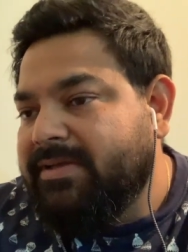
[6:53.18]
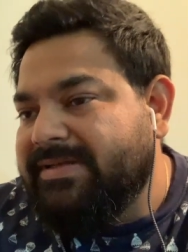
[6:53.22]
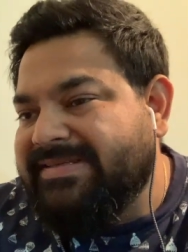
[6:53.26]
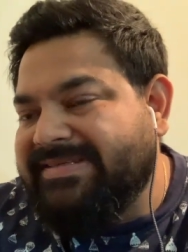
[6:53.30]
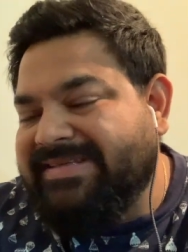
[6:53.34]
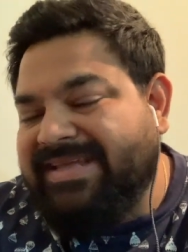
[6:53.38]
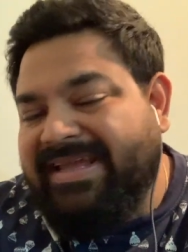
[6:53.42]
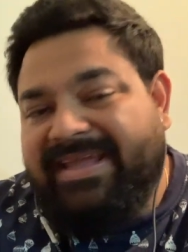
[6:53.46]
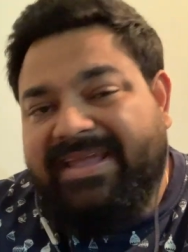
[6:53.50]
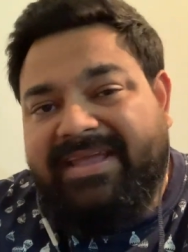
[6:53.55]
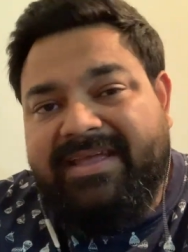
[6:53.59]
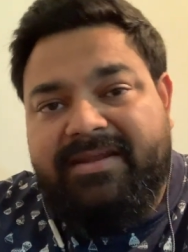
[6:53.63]

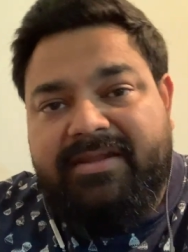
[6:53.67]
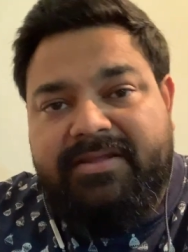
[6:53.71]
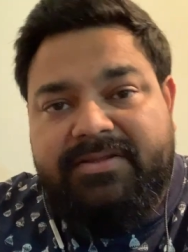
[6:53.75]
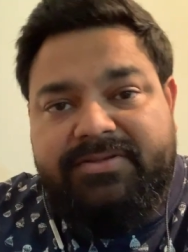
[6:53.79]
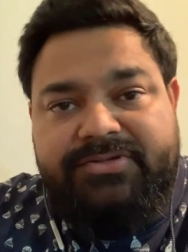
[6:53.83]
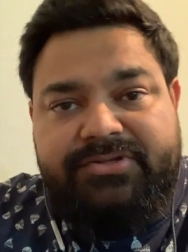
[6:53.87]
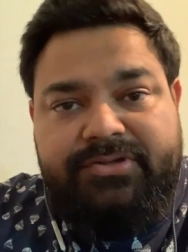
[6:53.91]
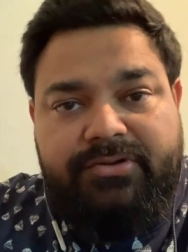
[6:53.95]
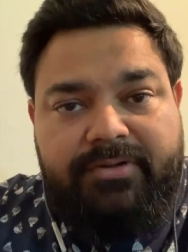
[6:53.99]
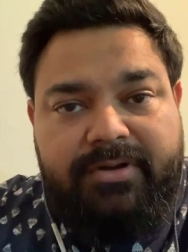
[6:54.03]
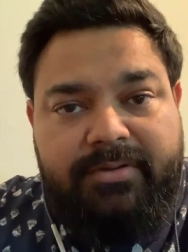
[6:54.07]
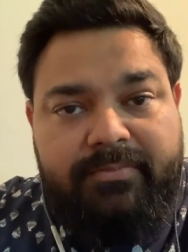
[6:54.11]
second
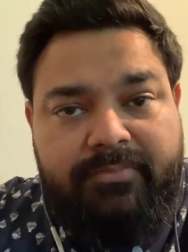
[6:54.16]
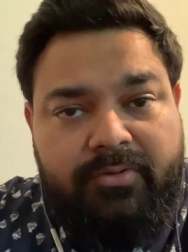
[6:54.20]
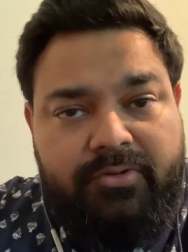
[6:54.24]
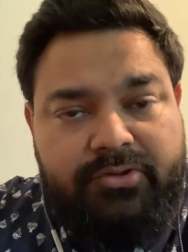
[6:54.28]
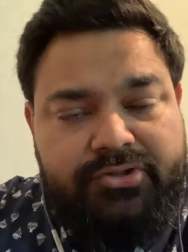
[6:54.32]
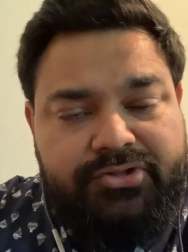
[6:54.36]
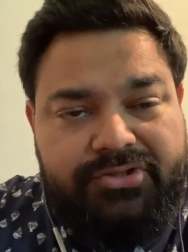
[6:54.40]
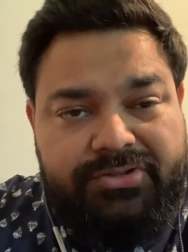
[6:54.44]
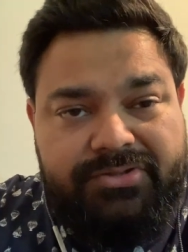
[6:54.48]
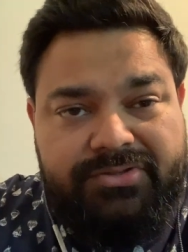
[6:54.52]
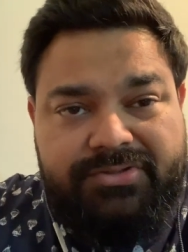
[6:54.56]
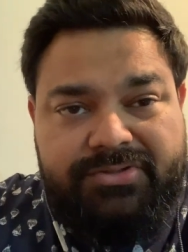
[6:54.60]
is your
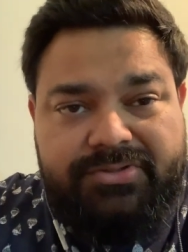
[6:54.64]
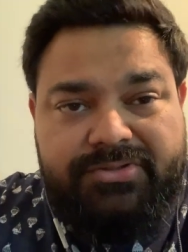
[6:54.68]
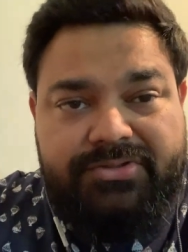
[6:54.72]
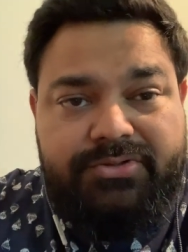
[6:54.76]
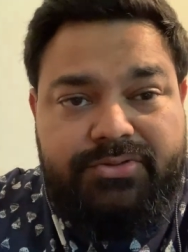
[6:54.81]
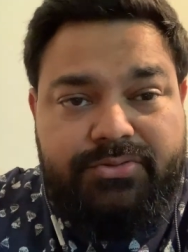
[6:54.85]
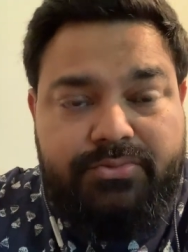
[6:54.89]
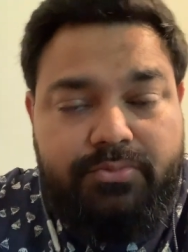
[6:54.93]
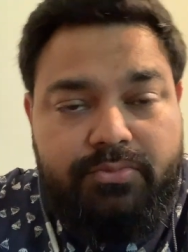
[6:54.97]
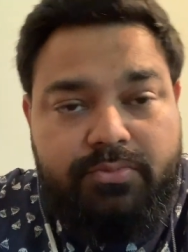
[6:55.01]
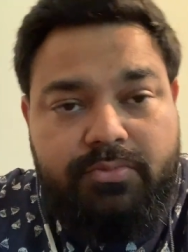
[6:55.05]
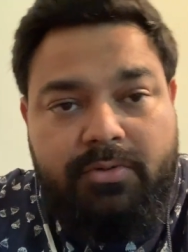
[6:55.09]
emotions
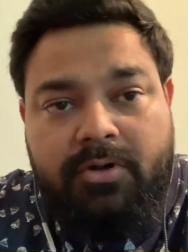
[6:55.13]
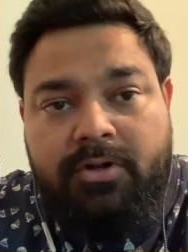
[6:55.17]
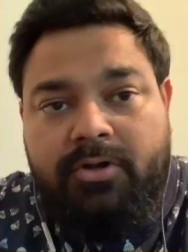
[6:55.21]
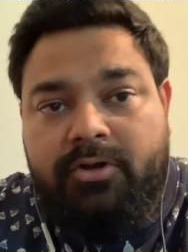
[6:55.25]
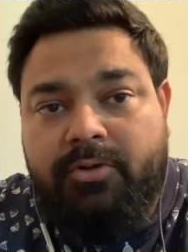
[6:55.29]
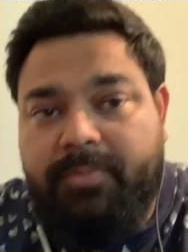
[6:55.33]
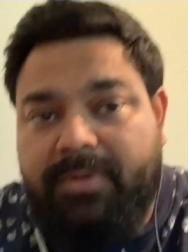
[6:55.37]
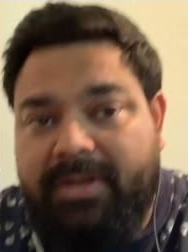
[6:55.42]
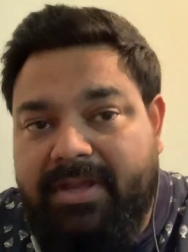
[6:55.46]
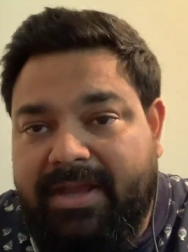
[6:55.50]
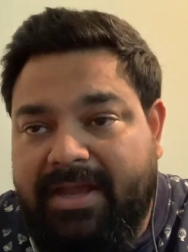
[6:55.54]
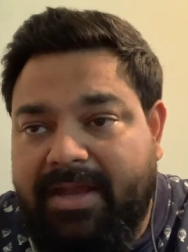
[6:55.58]
you want
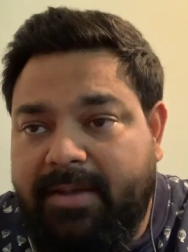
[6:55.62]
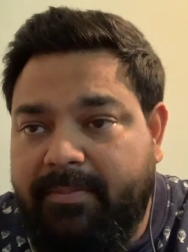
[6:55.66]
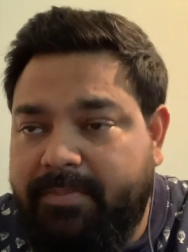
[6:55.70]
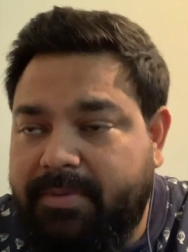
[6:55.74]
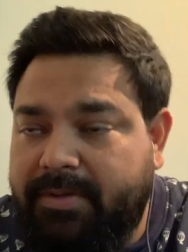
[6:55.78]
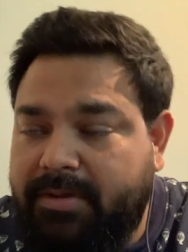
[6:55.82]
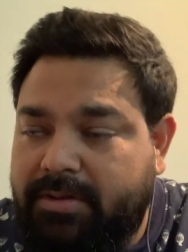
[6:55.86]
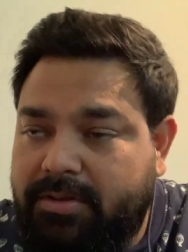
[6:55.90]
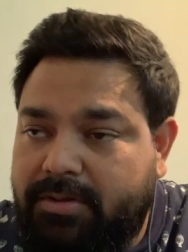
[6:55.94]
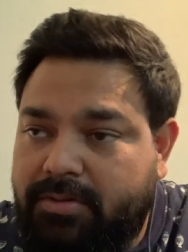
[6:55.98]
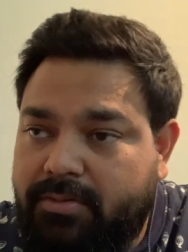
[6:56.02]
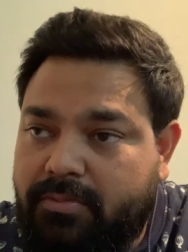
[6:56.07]
to be
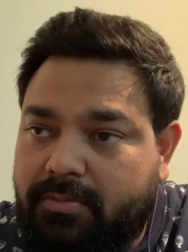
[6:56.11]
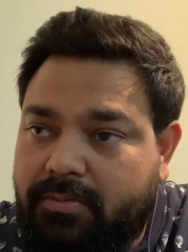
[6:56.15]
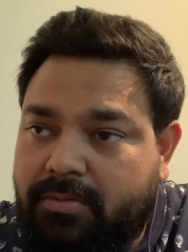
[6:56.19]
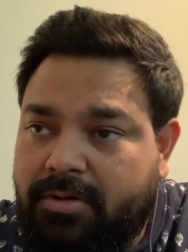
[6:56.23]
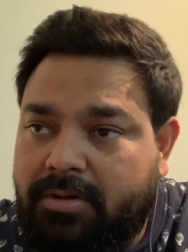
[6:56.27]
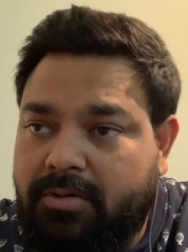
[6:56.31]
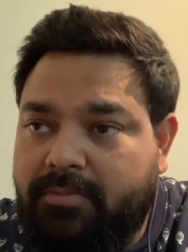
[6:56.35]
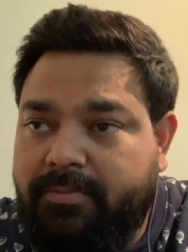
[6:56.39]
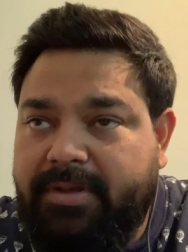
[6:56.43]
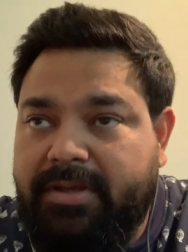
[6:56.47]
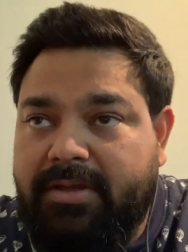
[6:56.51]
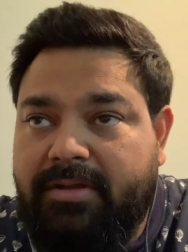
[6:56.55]
happy you
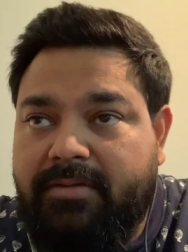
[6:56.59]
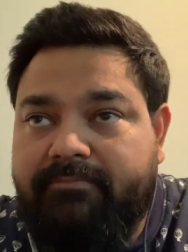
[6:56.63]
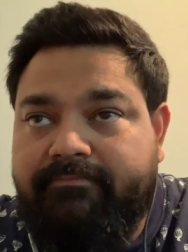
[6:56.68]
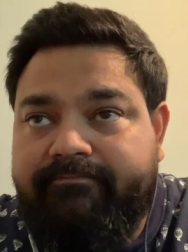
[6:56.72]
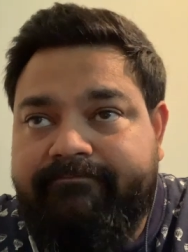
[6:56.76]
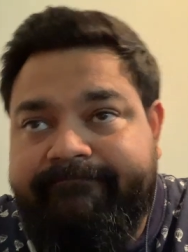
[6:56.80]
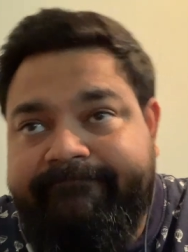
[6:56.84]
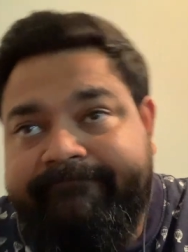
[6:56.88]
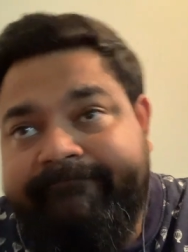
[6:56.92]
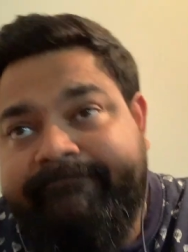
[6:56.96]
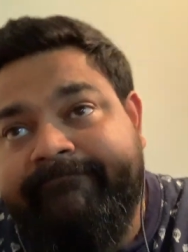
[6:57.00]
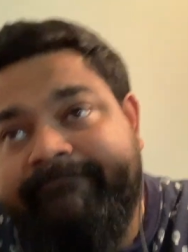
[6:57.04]
want to
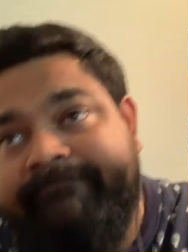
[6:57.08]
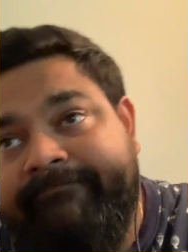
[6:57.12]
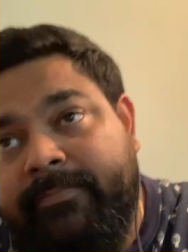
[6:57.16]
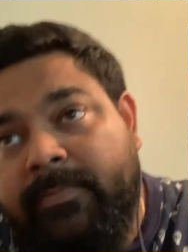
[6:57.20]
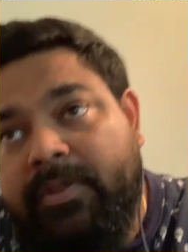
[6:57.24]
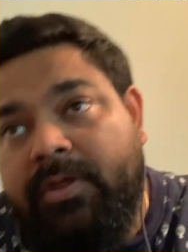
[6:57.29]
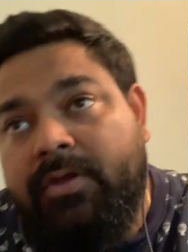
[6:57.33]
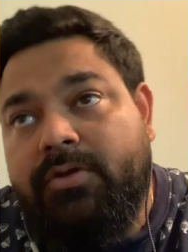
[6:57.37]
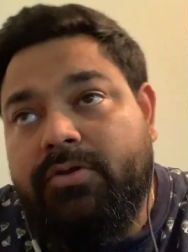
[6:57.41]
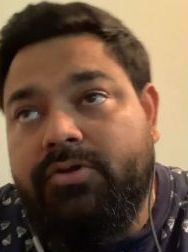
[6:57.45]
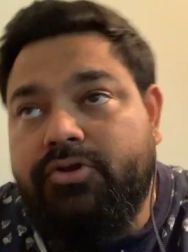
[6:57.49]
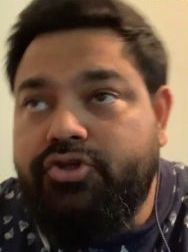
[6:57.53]

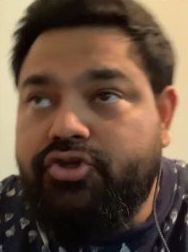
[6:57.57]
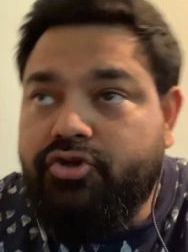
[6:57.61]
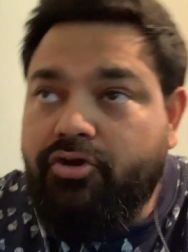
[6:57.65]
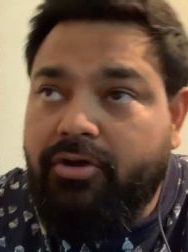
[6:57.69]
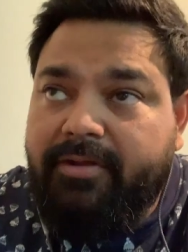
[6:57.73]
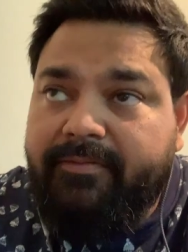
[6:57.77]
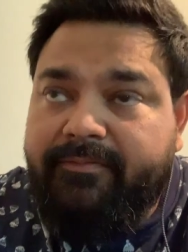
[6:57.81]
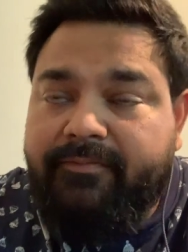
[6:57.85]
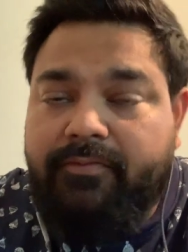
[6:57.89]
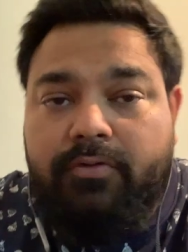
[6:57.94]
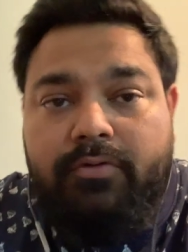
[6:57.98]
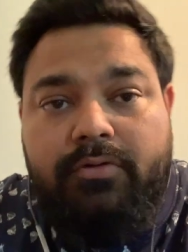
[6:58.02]
be
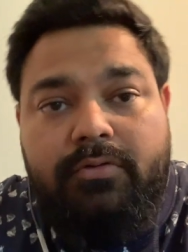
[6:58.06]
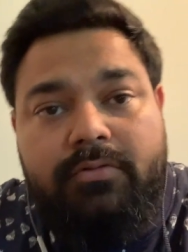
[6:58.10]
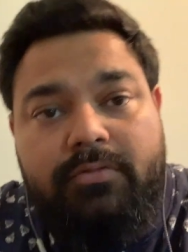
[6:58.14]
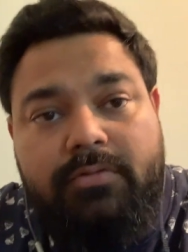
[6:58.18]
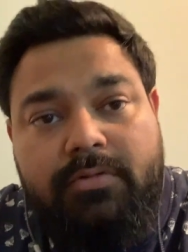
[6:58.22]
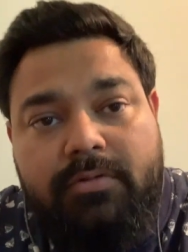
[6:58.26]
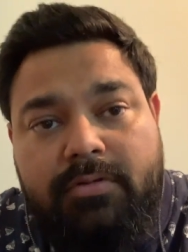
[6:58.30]
joyful